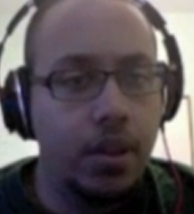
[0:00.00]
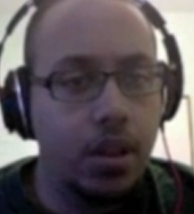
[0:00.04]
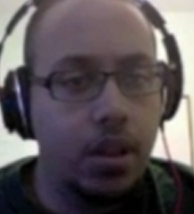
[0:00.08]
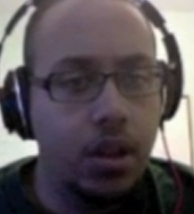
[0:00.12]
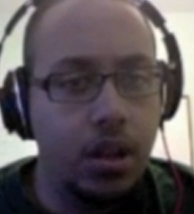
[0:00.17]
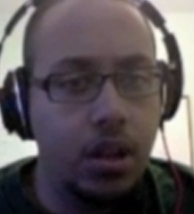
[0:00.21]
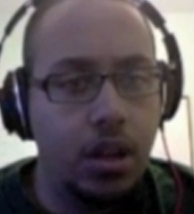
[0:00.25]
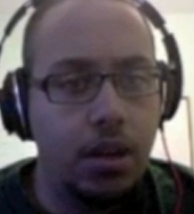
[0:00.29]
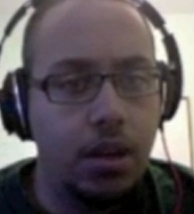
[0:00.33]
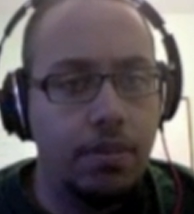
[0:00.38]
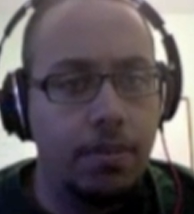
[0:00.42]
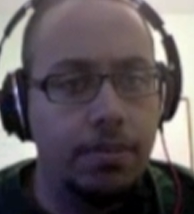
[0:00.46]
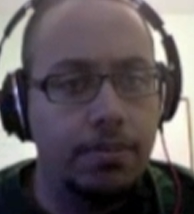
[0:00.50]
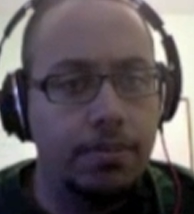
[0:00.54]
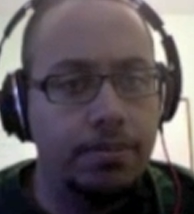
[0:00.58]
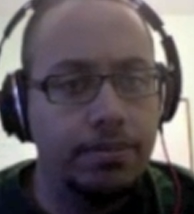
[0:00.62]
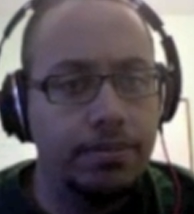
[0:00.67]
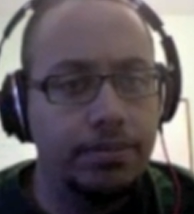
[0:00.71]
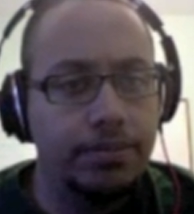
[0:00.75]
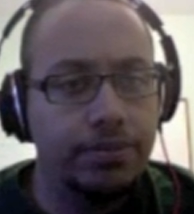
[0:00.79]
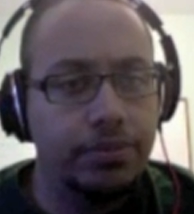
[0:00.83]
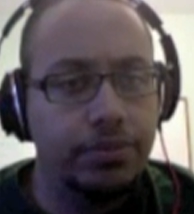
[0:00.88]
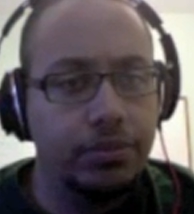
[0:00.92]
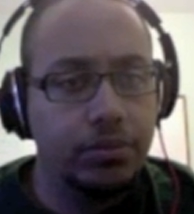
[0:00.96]
Um,
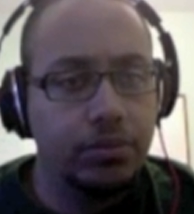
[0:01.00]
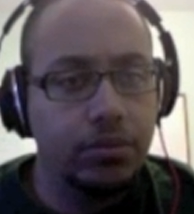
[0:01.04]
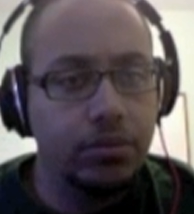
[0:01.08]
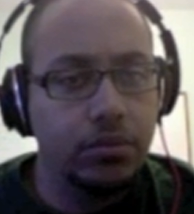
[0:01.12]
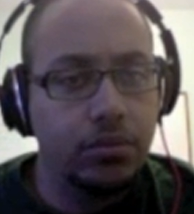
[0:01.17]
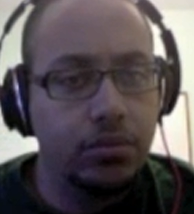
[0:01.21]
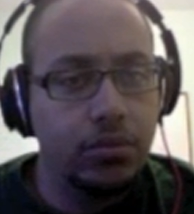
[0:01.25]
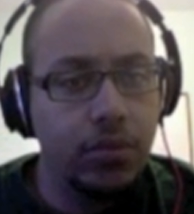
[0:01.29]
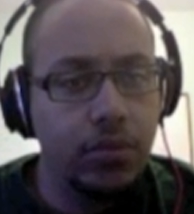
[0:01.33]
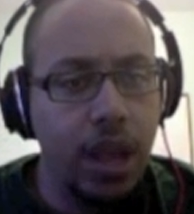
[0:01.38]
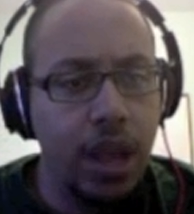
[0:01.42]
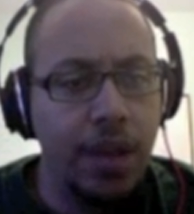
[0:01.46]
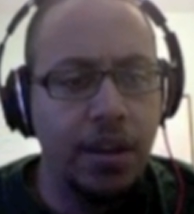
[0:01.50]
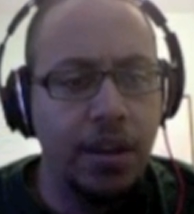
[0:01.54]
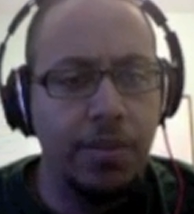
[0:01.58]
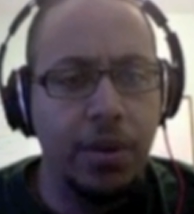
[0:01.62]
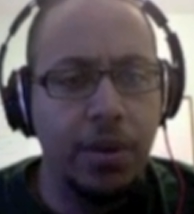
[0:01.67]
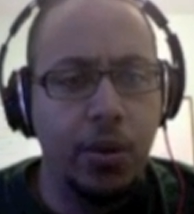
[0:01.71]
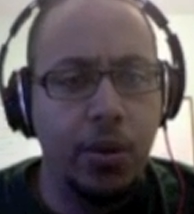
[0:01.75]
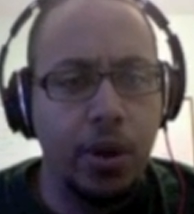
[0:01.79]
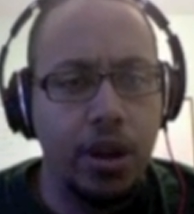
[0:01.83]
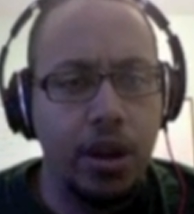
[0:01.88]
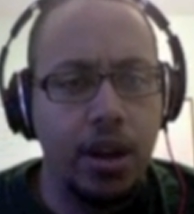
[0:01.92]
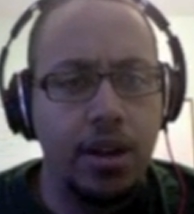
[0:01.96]
I'm going to be
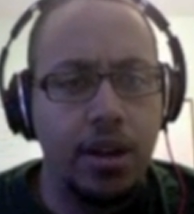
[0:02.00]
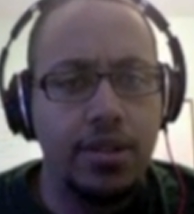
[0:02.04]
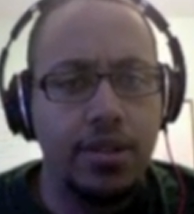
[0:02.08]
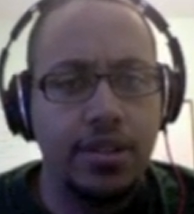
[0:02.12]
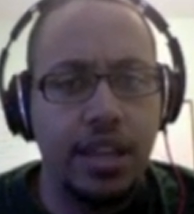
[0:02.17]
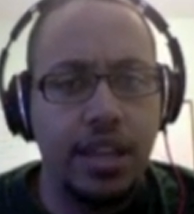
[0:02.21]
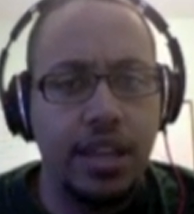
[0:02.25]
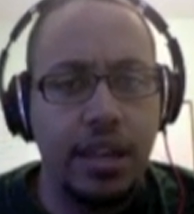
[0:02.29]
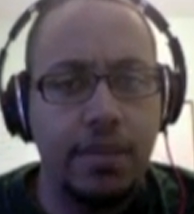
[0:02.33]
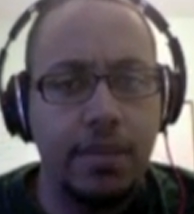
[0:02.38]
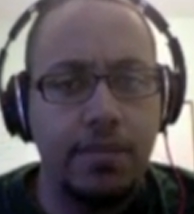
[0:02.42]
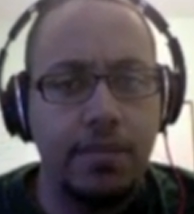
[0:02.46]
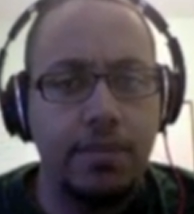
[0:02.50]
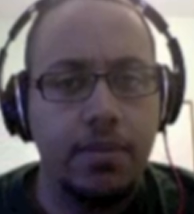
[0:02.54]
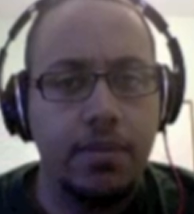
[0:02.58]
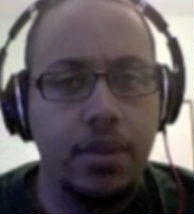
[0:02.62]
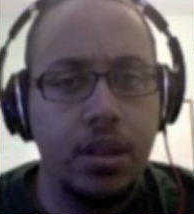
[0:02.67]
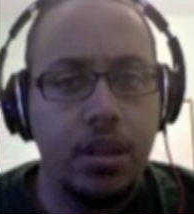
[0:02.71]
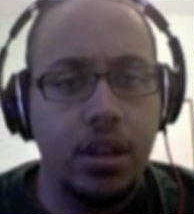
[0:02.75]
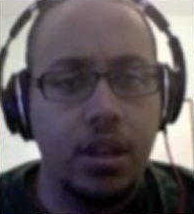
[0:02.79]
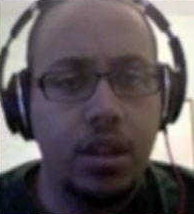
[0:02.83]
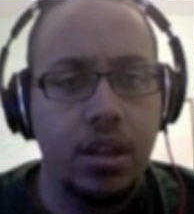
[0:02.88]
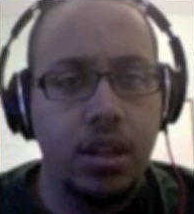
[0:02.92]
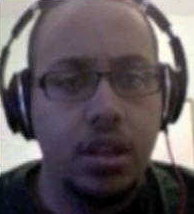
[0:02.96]
working on this game
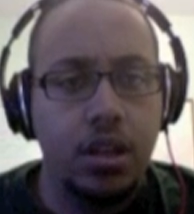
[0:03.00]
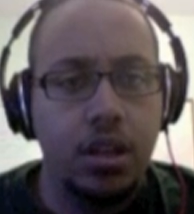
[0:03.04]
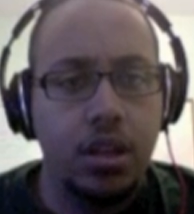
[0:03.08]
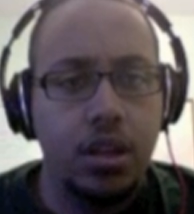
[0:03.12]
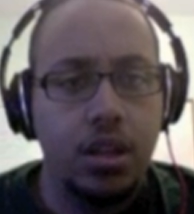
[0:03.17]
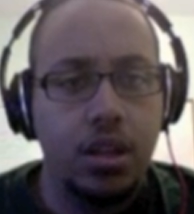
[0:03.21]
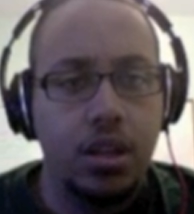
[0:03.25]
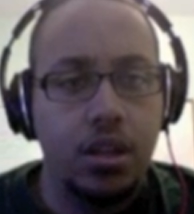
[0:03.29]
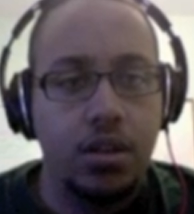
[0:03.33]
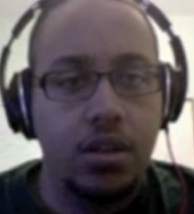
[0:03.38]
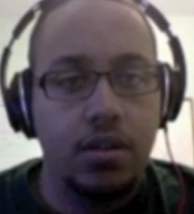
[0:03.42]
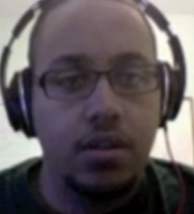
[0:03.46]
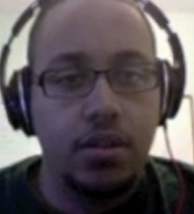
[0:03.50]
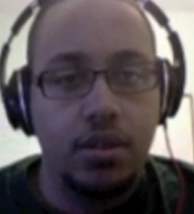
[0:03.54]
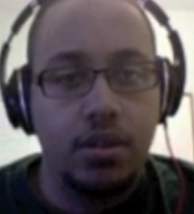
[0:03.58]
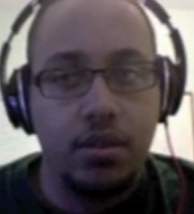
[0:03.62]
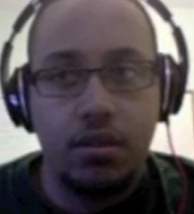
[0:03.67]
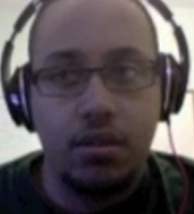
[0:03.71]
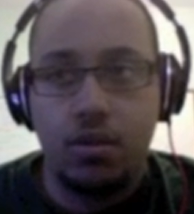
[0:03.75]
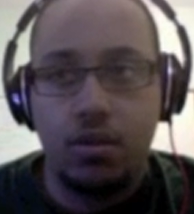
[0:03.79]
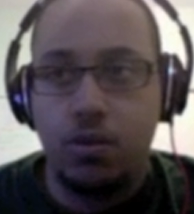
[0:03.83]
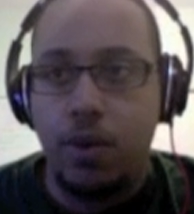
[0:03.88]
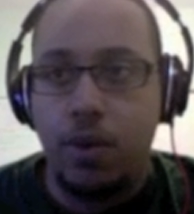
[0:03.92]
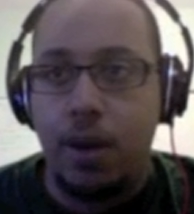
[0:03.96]

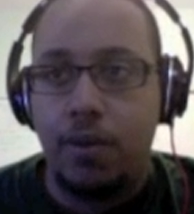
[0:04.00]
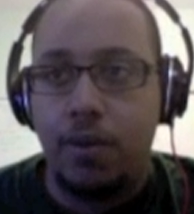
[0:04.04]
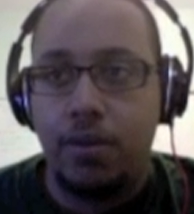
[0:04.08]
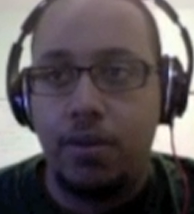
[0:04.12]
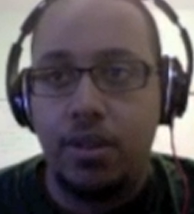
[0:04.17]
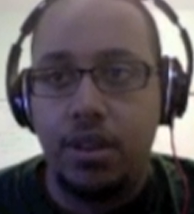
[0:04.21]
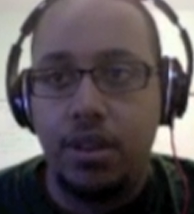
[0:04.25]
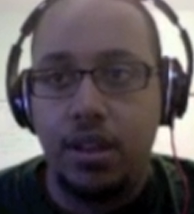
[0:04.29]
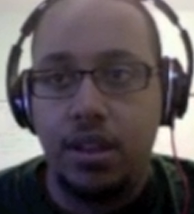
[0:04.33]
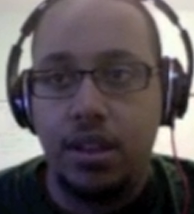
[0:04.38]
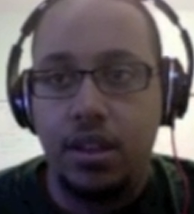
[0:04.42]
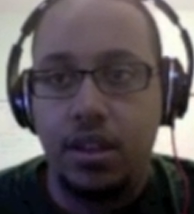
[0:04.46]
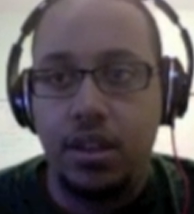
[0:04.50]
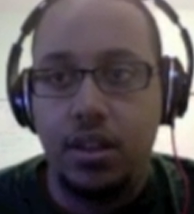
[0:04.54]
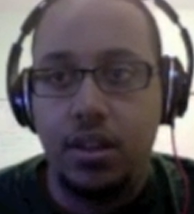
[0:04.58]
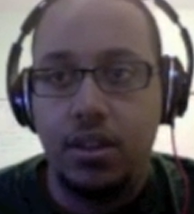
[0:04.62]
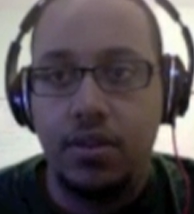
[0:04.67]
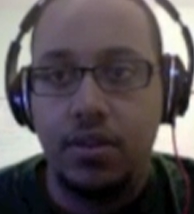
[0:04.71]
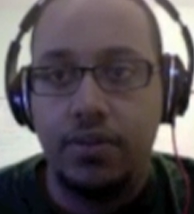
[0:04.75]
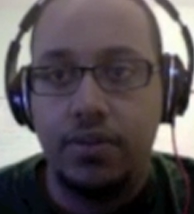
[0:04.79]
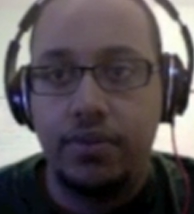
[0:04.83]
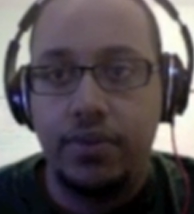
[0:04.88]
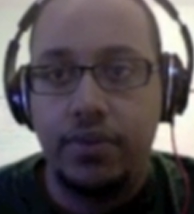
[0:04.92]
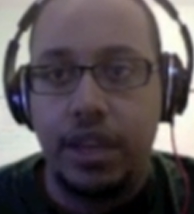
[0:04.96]
throughout the
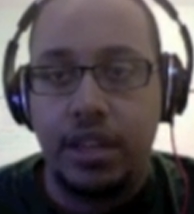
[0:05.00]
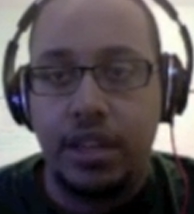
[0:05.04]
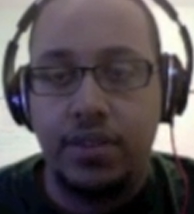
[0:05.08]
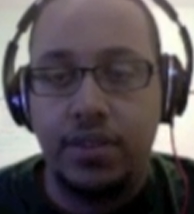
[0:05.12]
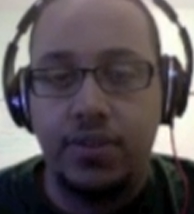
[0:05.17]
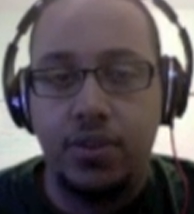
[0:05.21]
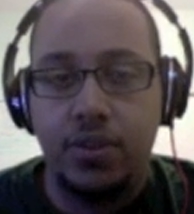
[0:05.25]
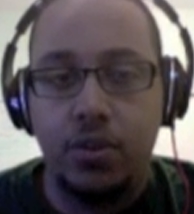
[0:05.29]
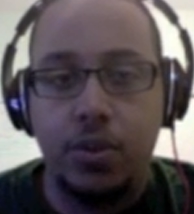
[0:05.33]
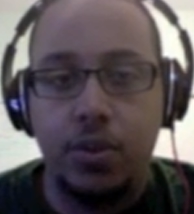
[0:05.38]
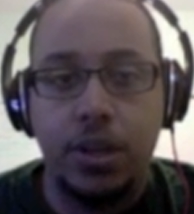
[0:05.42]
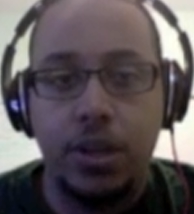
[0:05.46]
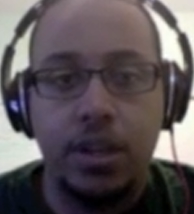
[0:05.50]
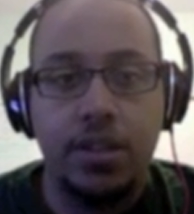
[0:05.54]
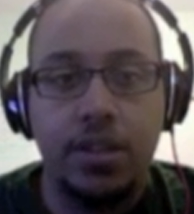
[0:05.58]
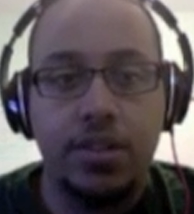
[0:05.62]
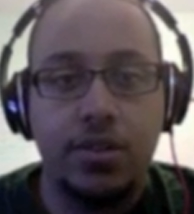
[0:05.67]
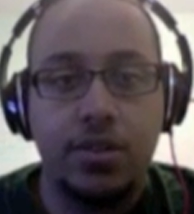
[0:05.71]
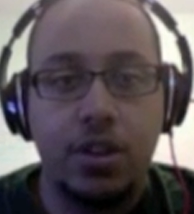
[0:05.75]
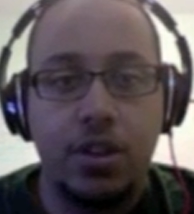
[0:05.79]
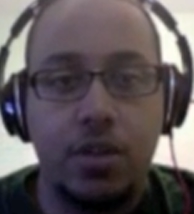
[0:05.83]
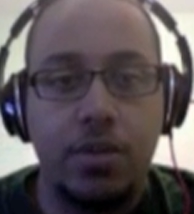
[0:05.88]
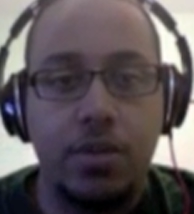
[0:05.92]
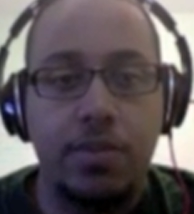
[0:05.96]
next few weeks, so
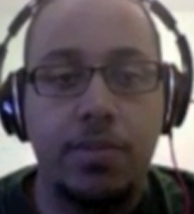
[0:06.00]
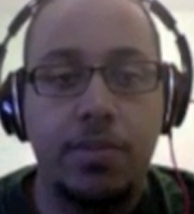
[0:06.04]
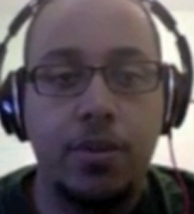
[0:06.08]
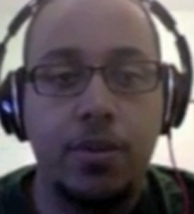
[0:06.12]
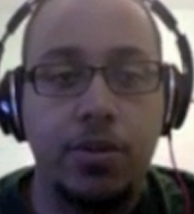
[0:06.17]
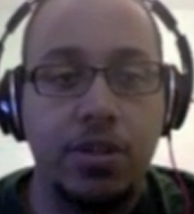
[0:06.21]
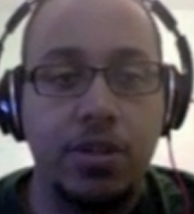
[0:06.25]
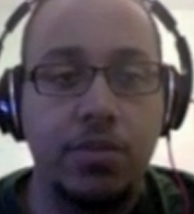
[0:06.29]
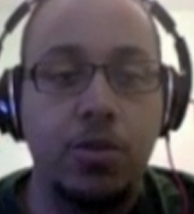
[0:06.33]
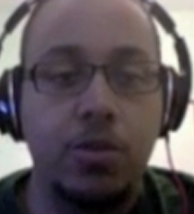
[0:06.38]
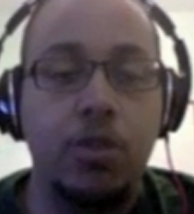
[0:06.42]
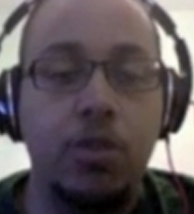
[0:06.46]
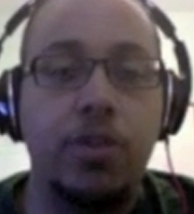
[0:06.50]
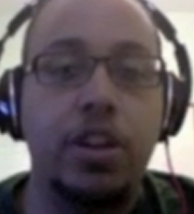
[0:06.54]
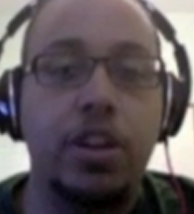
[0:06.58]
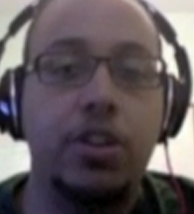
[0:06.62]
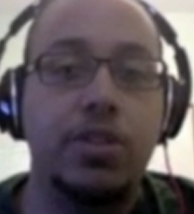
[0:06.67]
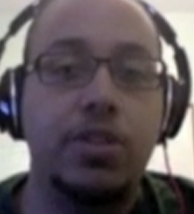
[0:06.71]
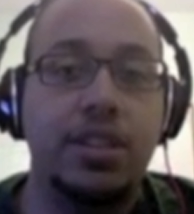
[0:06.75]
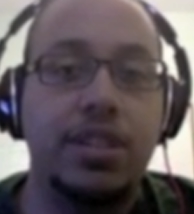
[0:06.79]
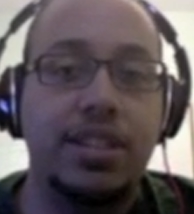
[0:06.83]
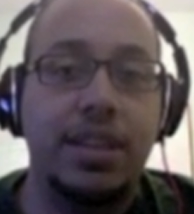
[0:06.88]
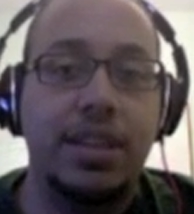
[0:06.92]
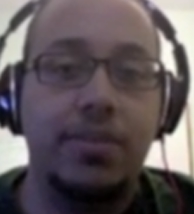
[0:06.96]
I'll be posting more videos
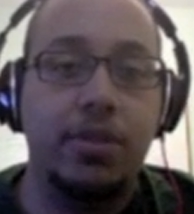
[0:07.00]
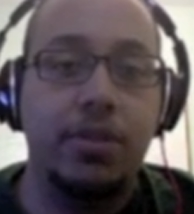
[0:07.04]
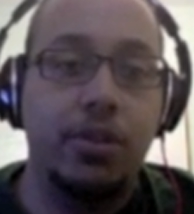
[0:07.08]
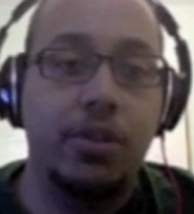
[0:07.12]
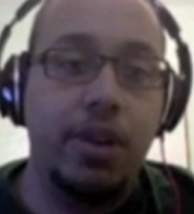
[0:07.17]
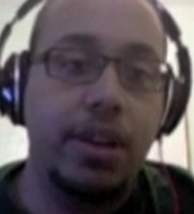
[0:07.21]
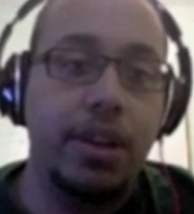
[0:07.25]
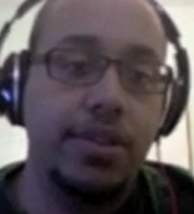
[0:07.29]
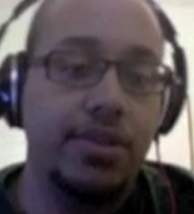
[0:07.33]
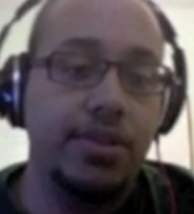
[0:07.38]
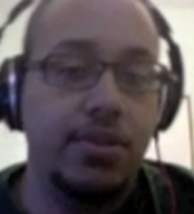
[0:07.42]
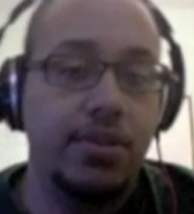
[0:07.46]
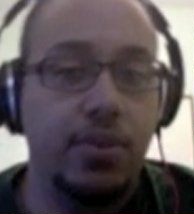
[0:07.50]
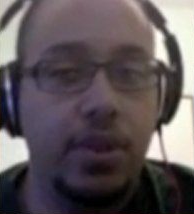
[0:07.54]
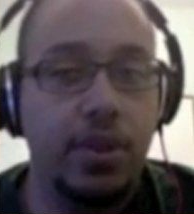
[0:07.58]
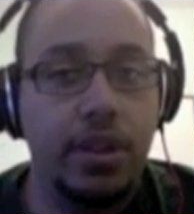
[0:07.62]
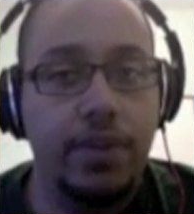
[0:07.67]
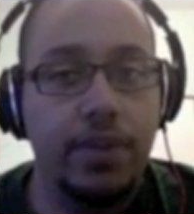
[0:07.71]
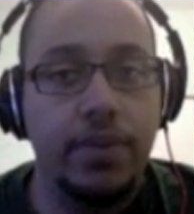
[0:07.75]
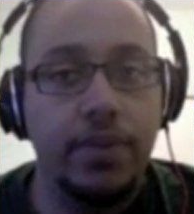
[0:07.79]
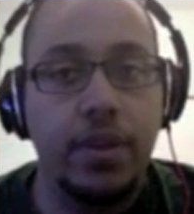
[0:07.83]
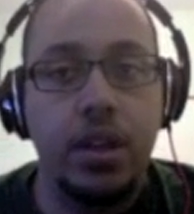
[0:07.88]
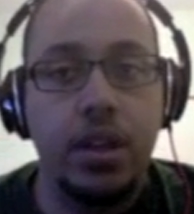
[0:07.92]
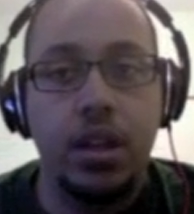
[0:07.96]
as I progress with it